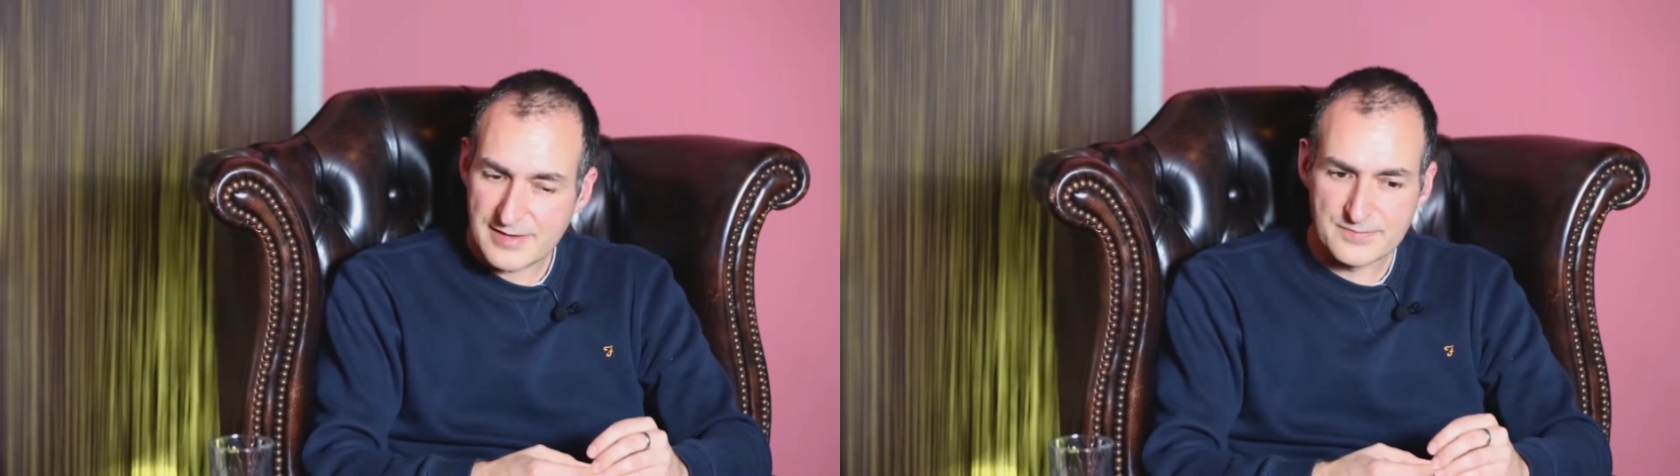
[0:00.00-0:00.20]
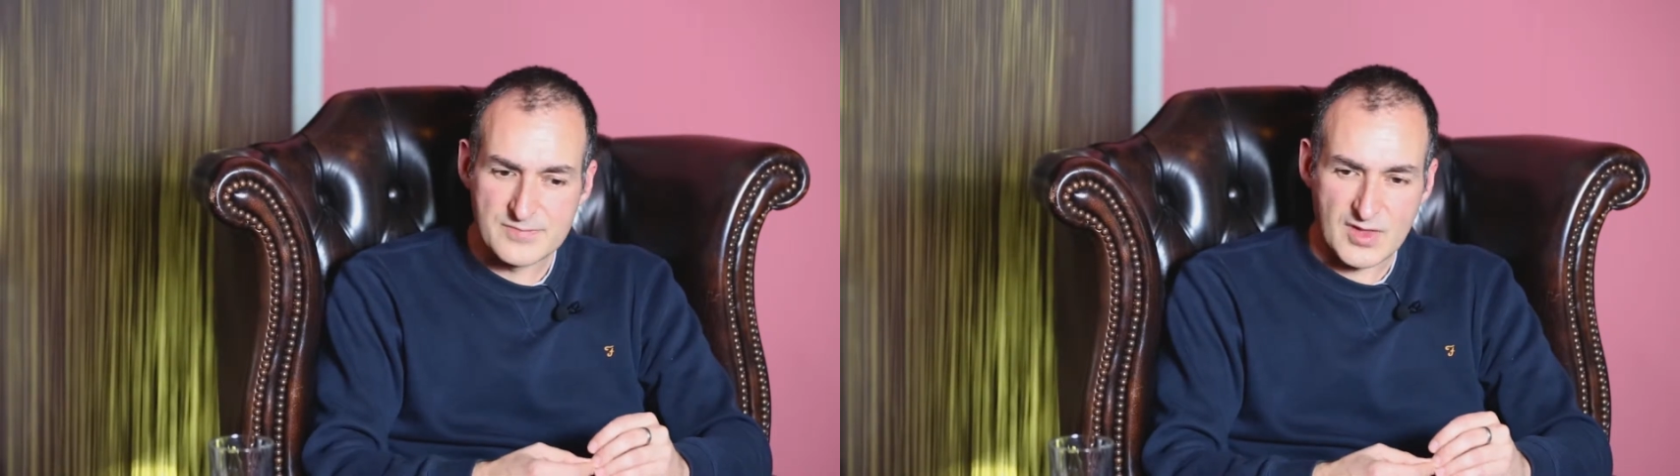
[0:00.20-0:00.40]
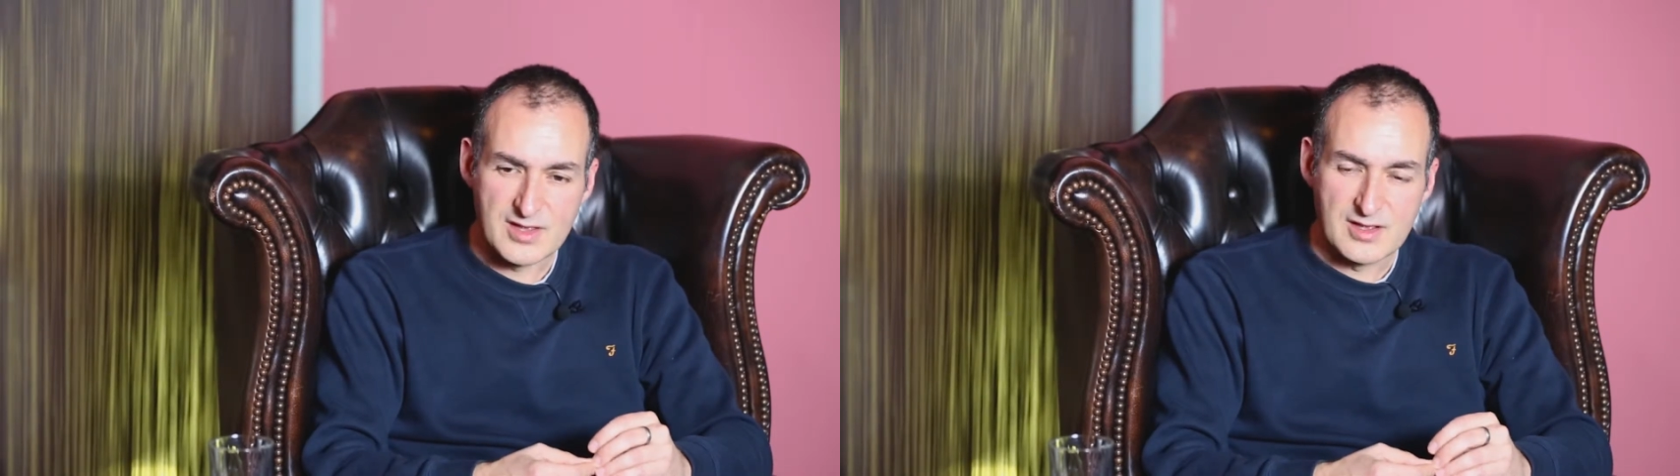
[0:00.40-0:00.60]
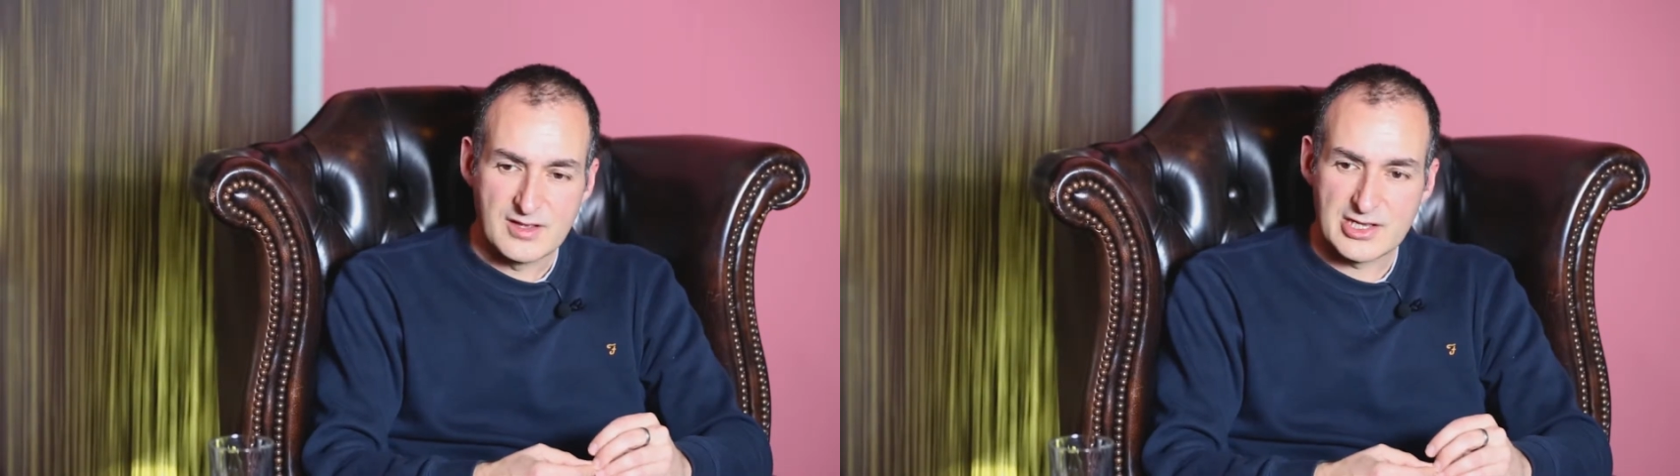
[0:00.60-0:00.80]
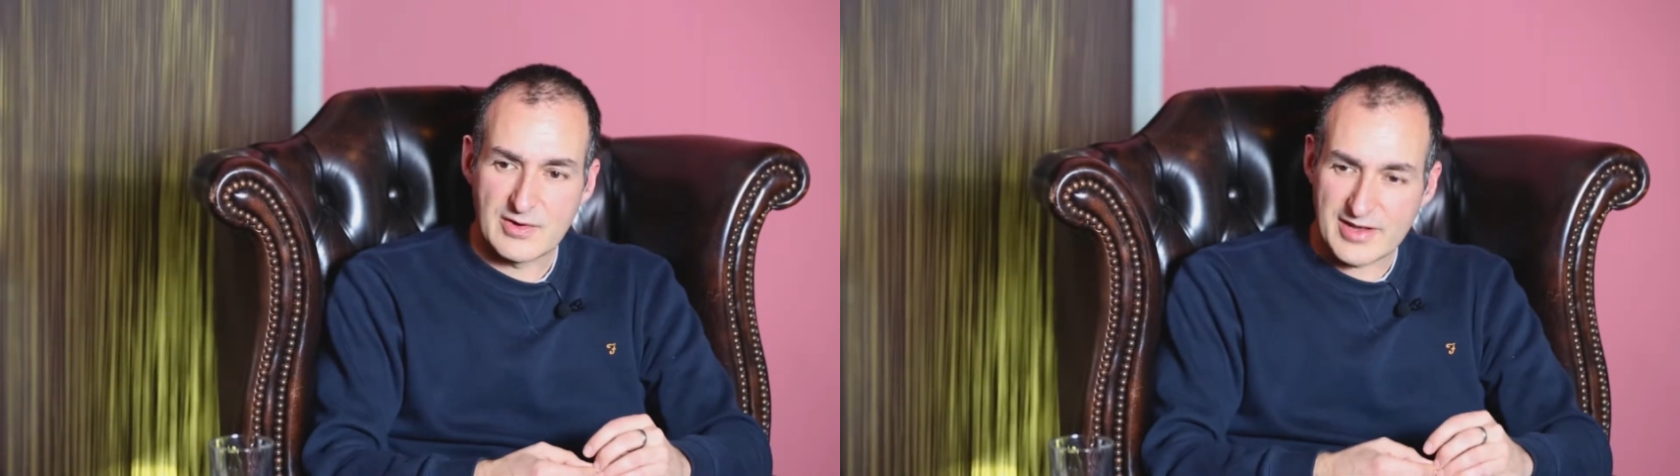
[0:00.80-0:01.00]
I
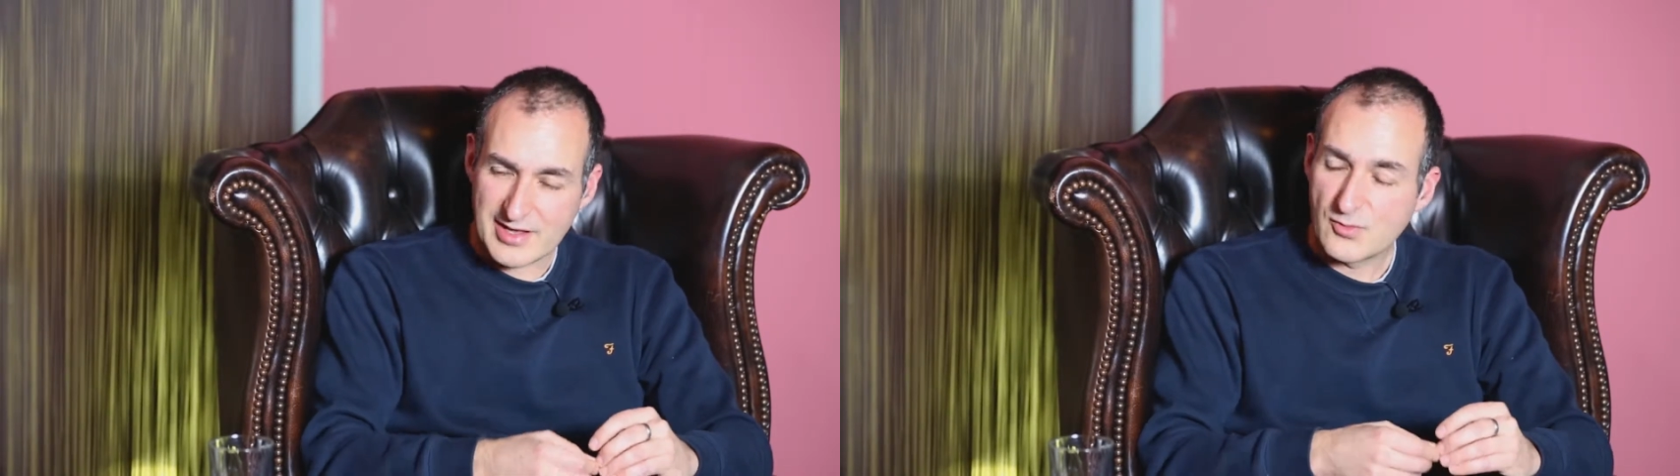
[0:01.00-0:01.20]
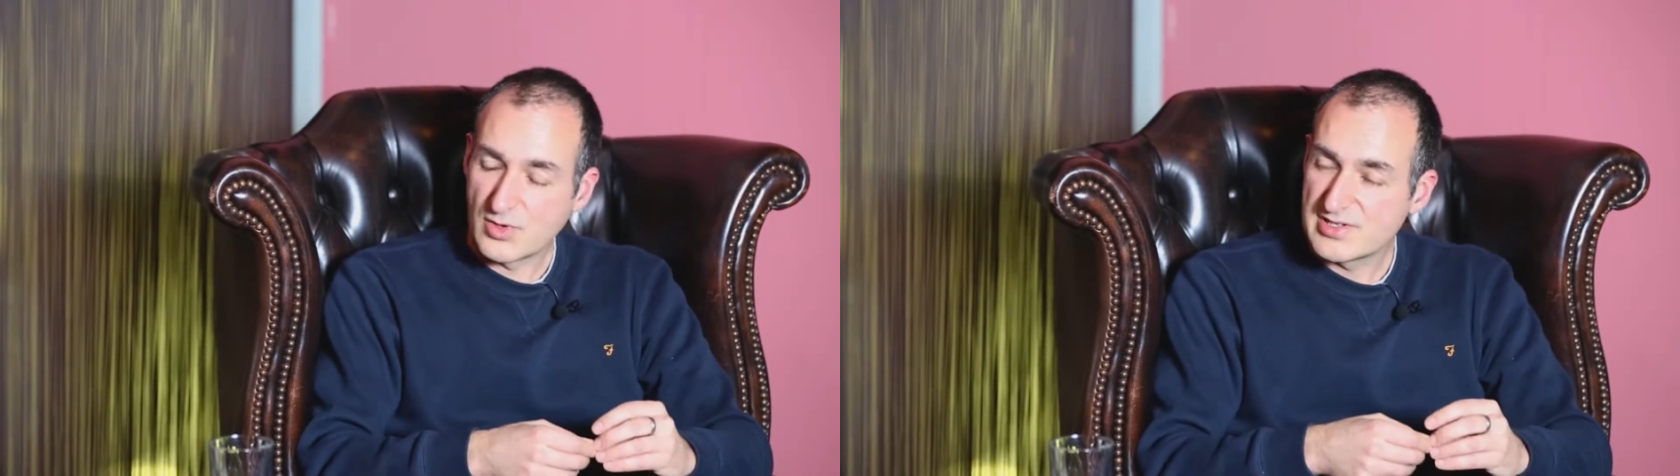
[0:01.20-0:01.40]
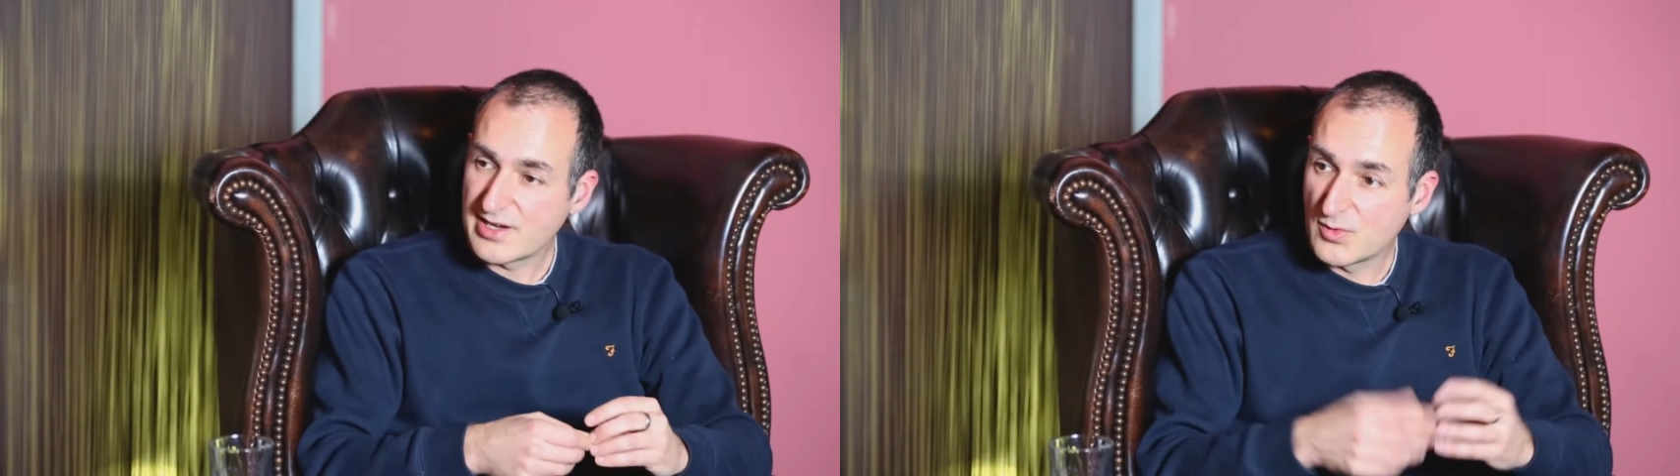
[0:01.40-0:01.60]
kind of want it.